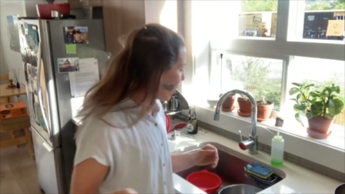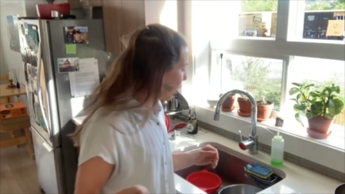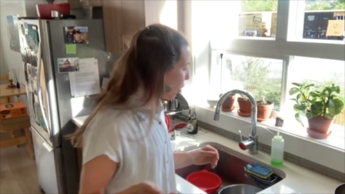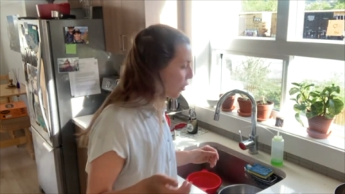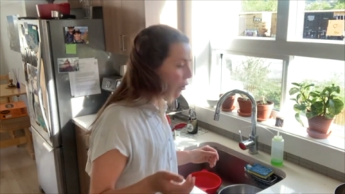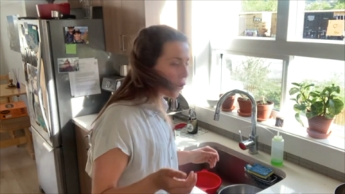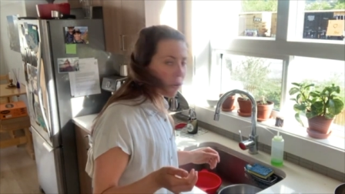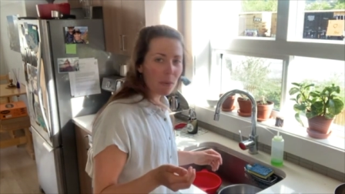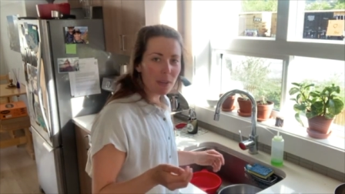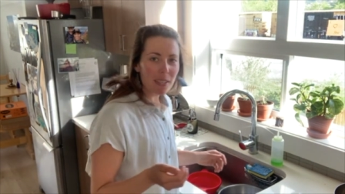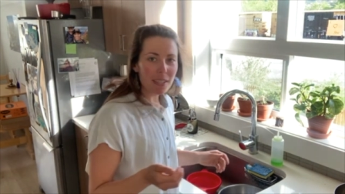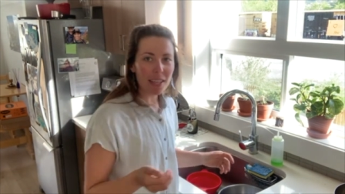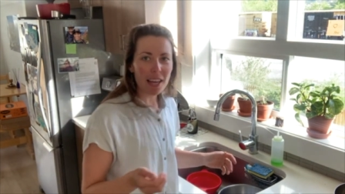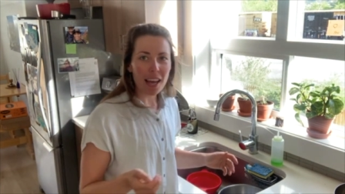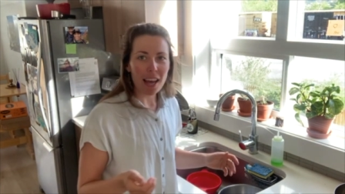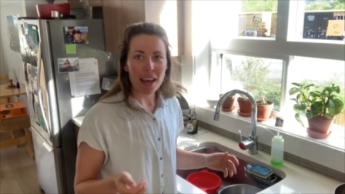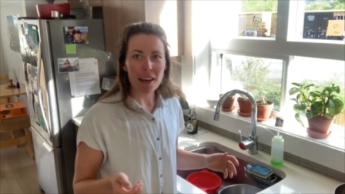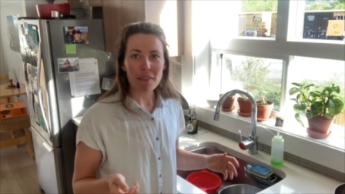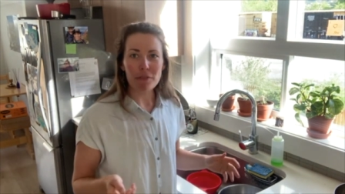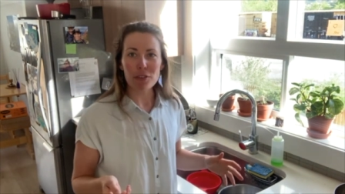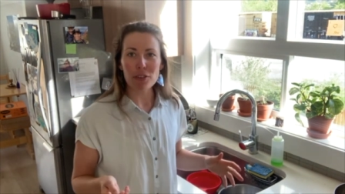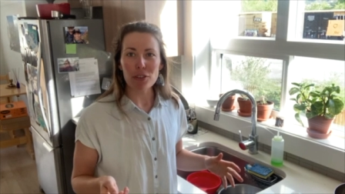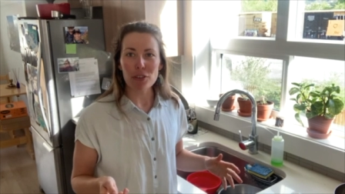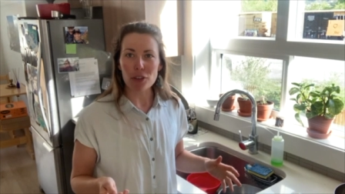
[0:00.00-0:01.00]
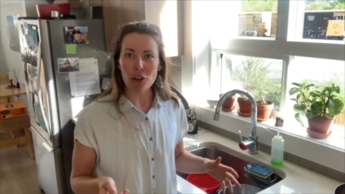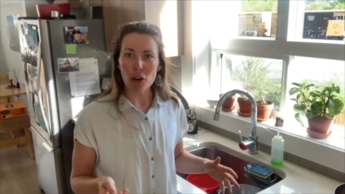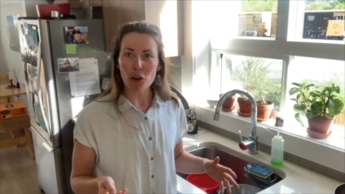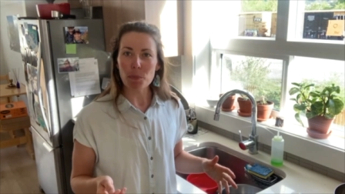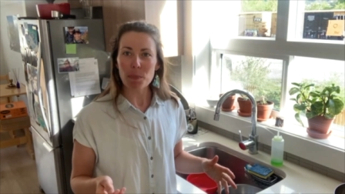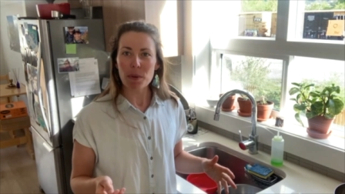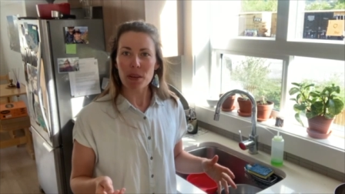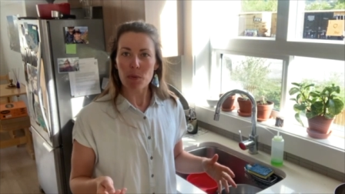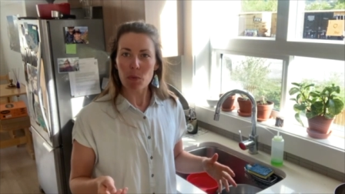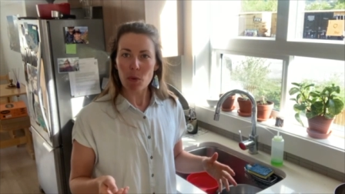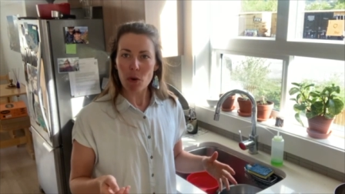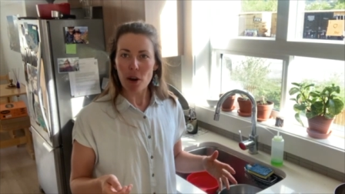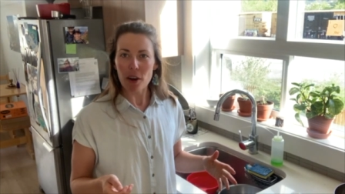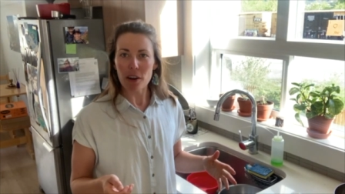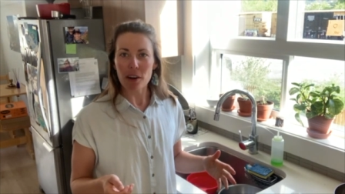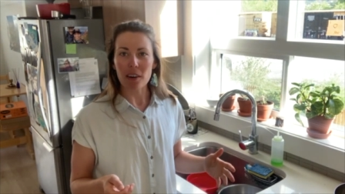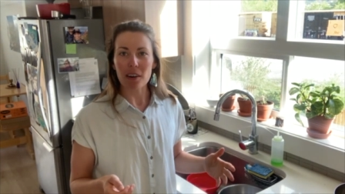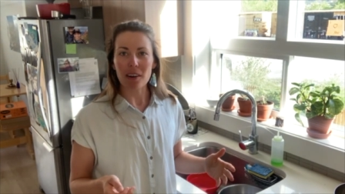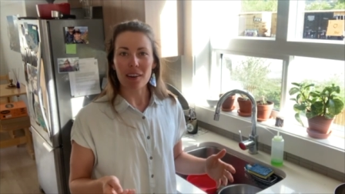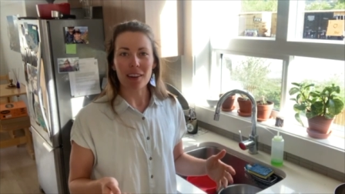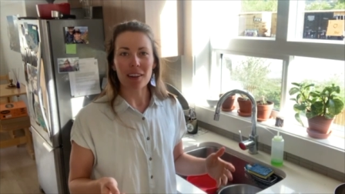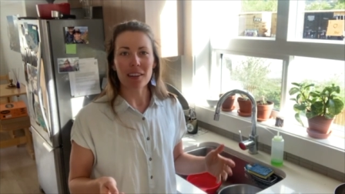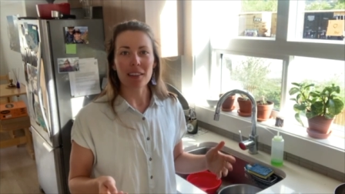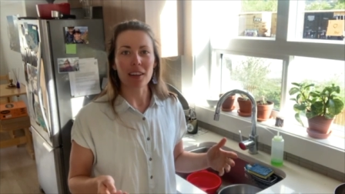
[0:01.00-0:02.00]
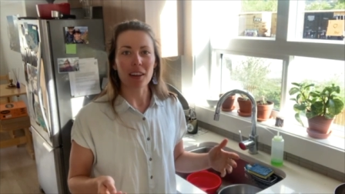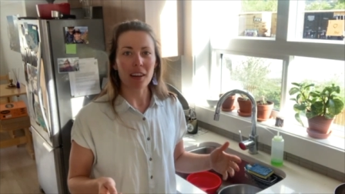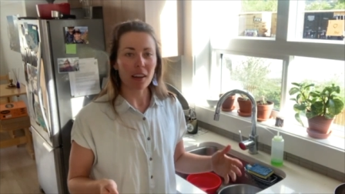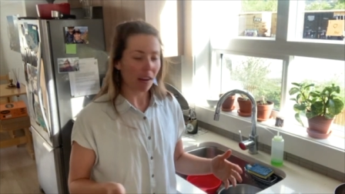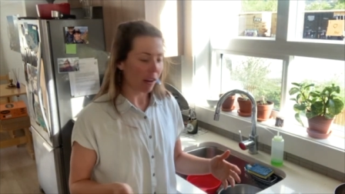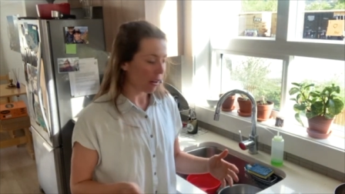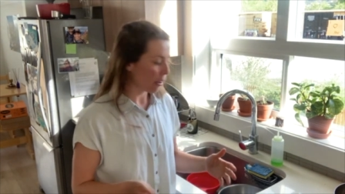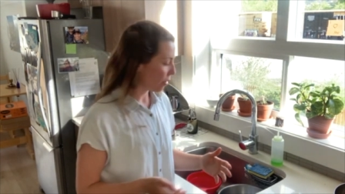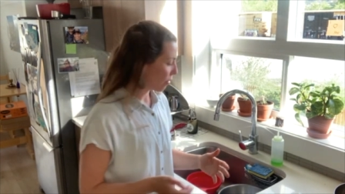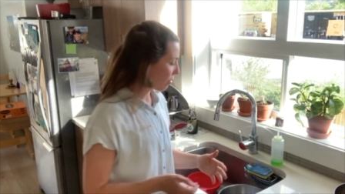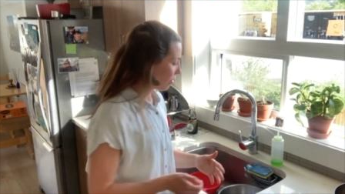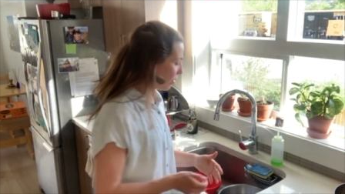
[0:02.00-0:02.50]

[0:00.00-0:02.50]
Always have soapy water on the go.